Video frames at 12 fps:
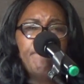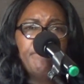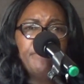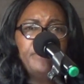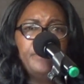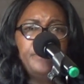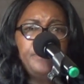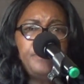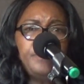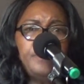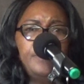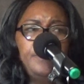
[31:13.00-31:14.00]
Thank you,
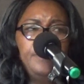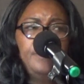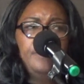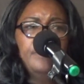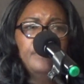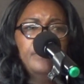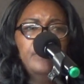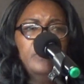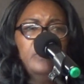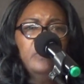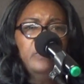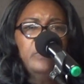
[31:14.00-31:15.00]
Lord.
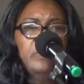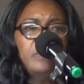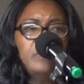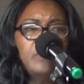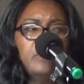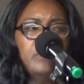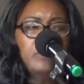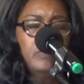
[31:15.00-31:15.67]
Yes, Lord.